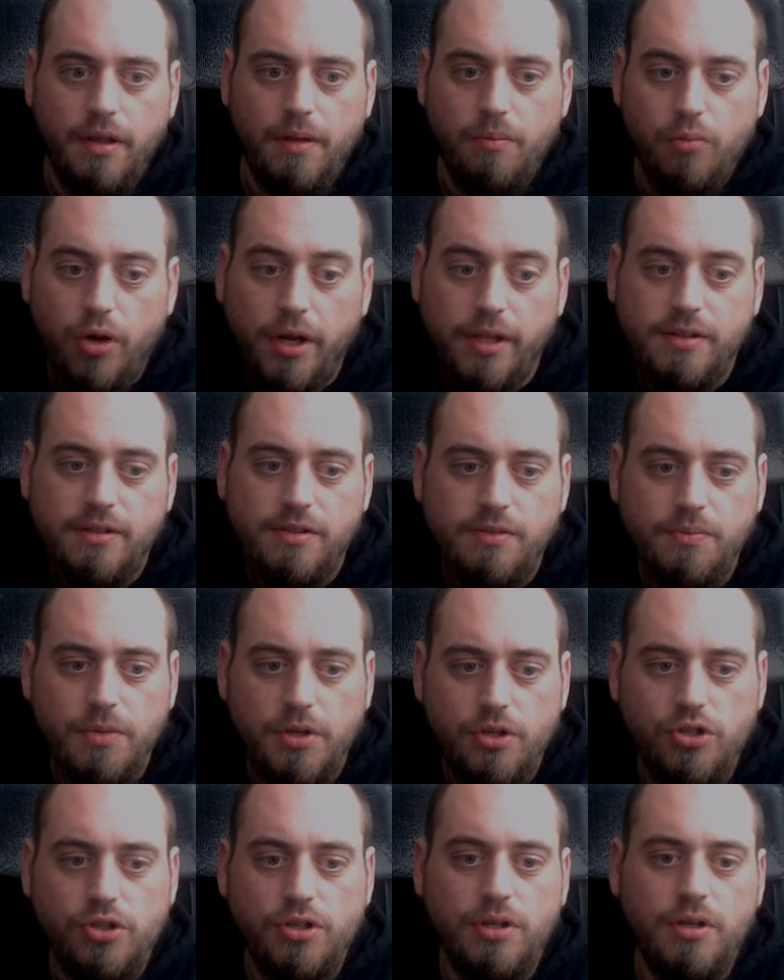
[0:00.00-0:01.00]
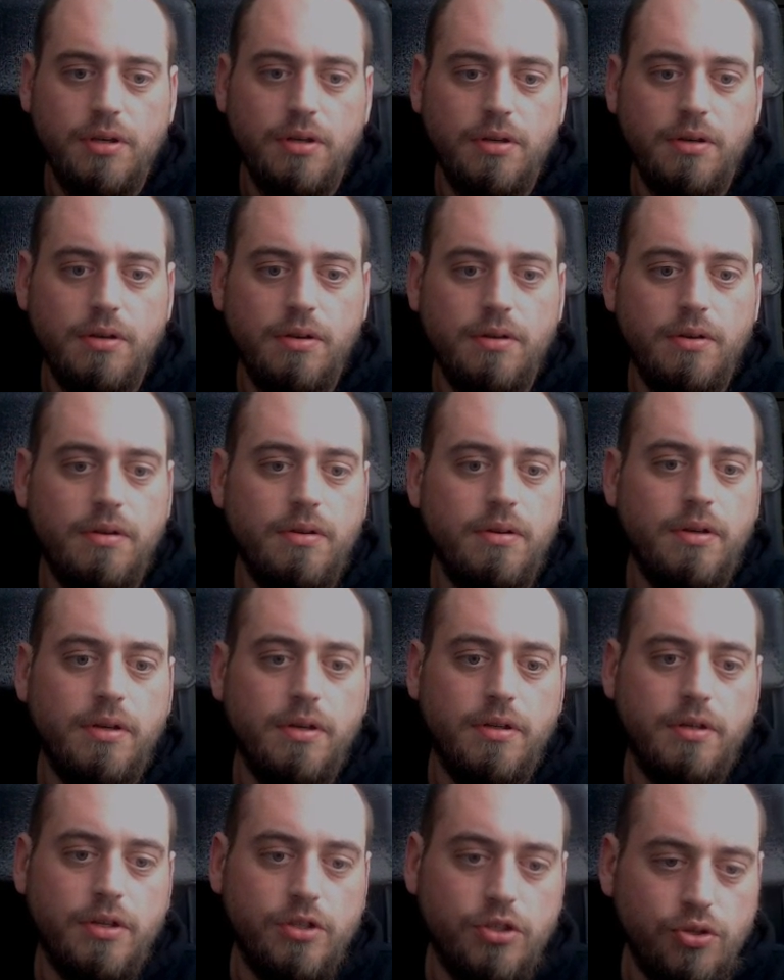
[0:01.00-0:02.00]
apprentice mission,
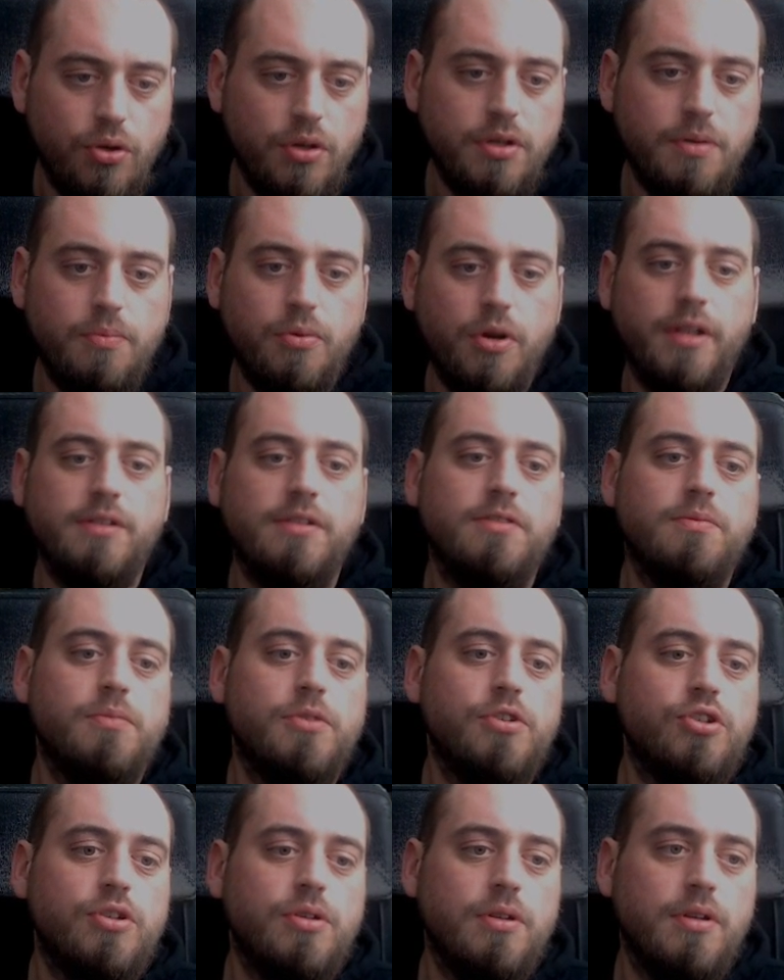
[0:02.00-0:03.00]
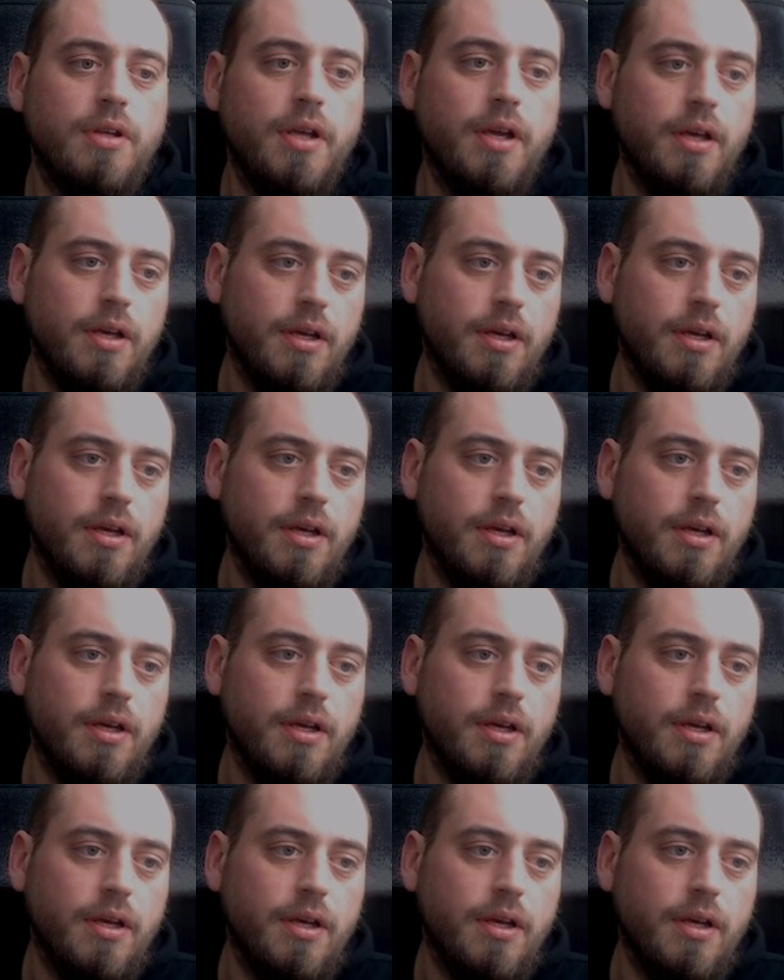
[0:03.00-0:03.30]
a short apprentice mission,